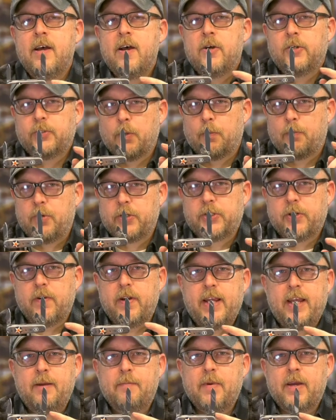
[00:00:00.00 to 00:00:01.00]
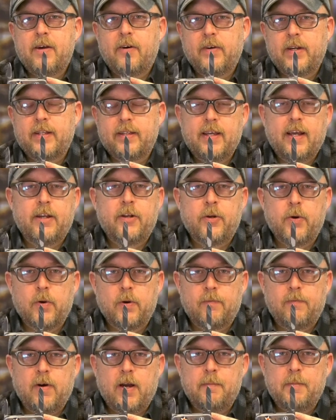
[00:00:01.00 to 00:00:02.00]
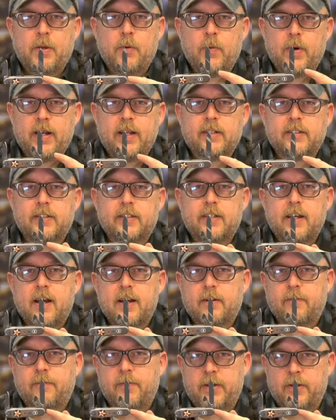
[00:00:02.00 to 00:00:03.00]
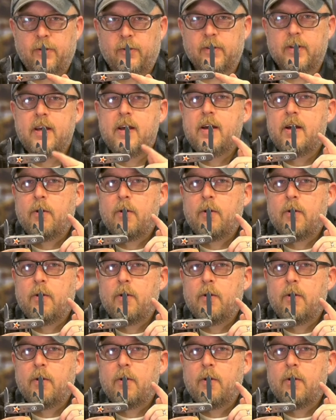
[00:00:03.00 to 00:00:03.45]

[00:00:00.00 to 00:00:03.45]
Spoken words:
So put your email in that notify me when in stock field.